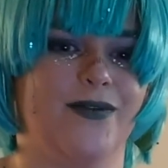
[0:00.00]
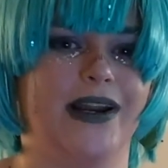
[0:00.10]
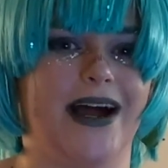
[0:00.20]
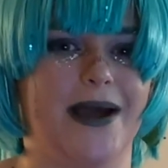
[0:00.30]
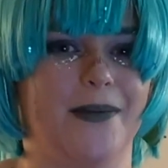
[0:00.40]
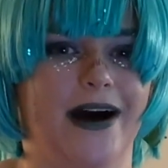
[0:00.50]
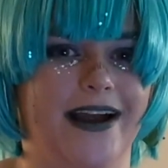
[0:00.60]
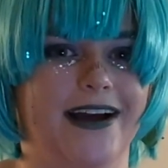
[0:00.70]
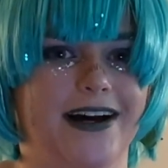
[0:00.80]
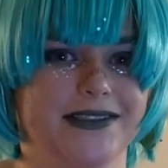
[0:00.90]
when I
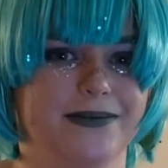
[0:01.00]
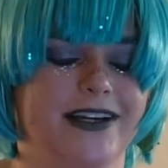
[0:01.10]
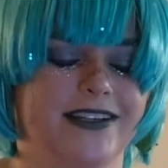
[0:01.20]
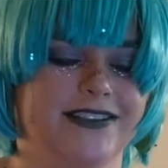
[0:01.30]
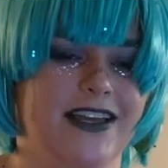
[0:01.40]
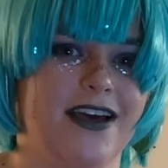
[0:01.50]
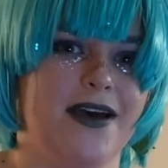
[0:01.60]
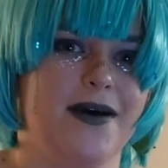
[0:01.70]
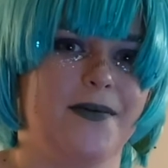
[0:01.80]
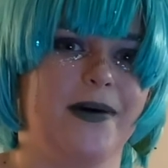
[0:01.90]
buy cosplays.
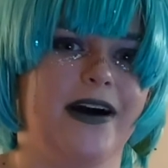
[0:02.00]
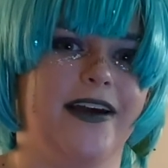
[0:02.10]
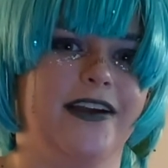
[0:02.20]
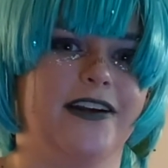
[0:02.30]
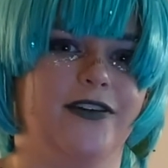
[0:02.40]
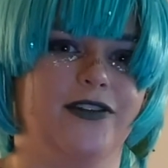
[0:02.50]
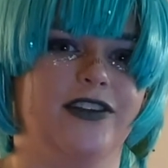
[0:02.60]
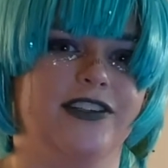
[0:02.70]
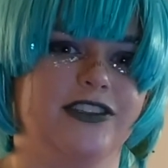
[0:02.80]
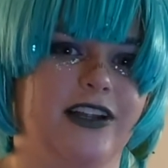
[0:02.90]
But you know,
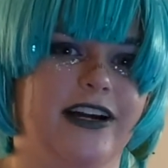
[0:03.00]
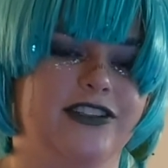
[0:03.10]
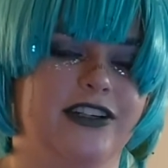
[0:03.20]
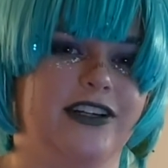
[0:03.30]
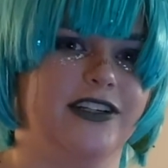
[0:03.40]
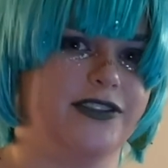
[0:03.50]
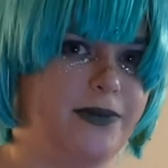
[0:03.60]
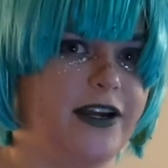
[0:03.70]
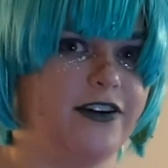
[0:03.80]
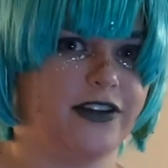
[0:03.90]
the selection is
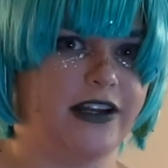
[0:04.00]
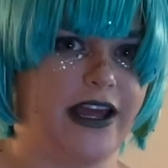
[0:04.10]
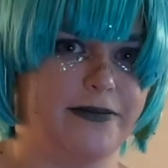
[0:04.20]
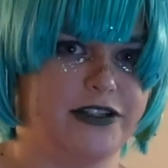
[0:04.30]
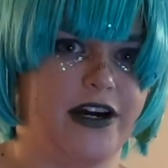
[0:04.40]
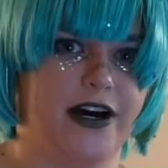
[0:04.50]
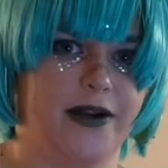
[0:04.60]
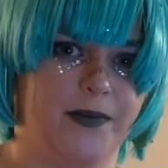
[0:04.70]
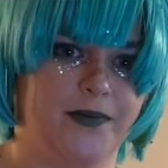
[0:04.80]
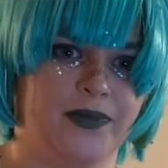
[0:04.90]
bigger than
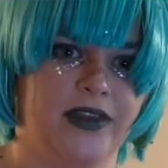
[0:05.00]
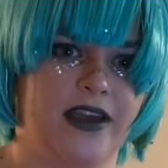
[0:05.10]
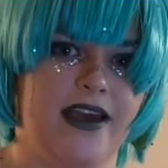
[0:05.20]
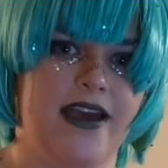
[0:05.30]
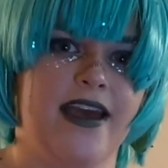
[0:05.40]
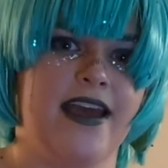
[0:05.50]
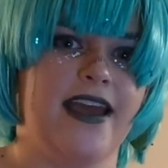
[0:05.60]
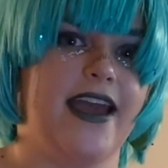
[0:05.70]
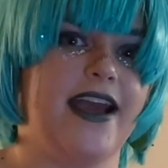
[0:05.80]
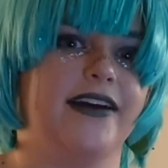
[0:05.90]
Amazon,
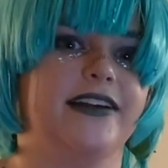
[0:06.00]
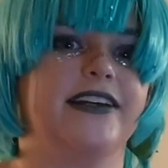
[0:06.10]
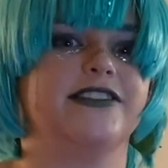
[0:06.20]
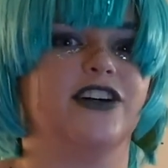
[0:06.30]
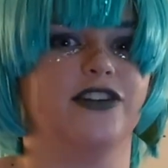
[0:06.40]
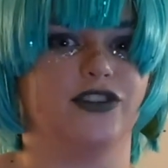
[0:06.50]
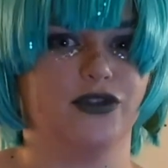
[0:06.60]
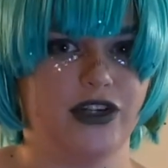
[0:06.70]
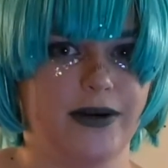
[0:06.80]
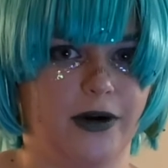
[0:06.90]
and it's
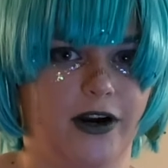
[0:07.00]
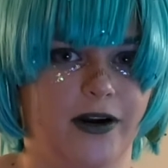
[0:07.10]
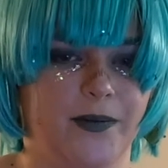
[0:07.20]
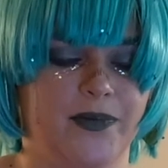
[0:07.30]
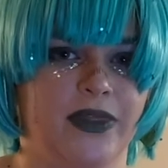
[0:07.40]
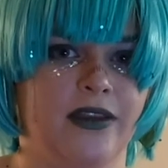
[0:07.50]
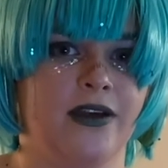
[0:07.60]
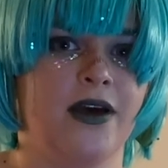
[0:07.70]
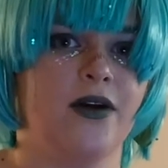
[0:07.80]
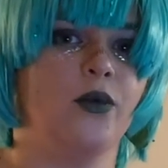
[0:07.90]
also cheaper.
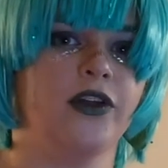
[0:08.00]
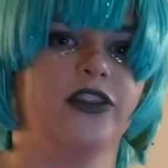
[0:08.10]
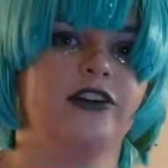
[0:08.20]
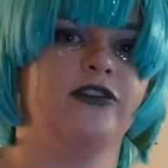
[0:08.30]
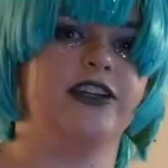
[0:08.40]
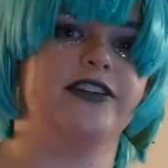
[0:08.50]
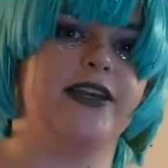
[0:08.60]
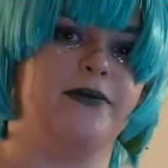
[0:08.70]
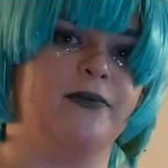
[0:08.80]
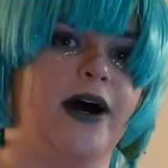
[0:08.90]
One thing you need to
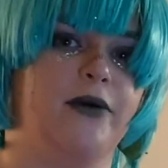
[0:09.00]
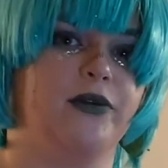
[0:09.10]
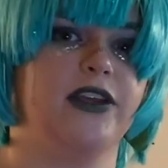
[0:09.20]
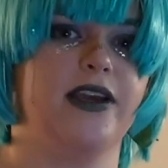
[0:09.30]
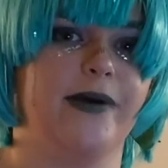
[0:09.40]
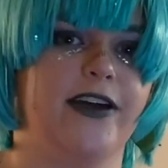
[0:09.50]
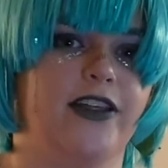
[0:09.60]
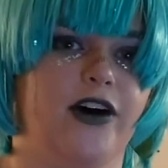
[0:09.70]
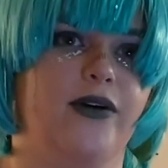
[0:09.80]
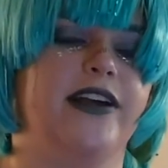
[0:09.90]
keep in mind with eBay
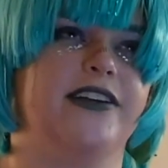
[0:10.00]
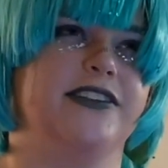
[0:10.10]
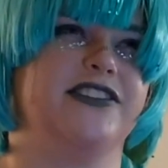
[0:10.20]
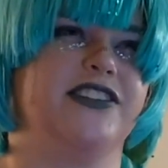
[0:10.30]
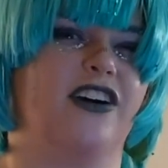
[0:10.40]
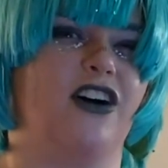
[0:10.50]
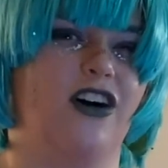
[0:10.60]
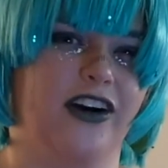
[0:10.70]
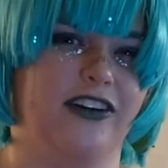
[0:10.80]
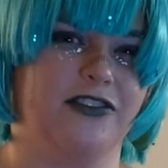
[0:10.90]
though is there
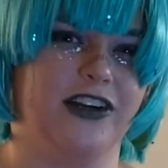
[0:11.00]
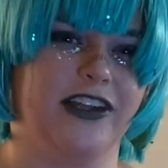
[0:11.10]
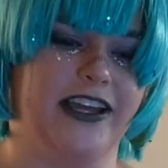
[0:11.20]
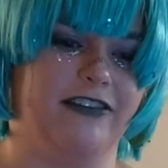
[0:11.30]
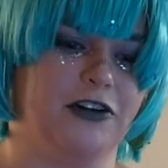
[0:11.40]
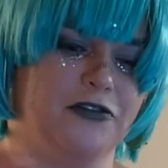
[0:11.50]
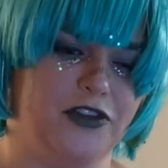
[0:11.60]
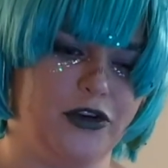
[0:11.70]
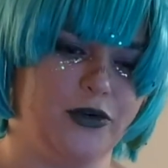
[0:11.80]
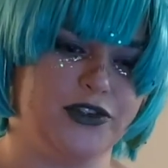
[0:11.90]
aren't really
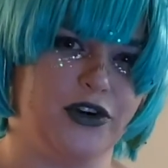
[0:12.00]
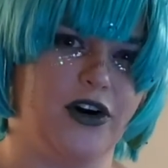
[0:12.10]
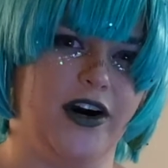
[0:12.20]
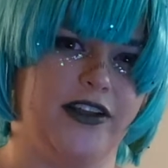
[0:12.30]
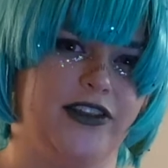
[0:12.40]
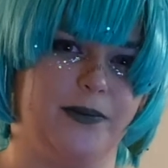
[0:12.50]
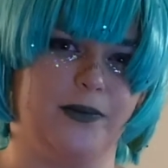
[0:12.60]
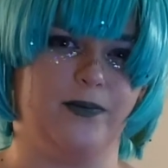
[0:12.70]
reviews on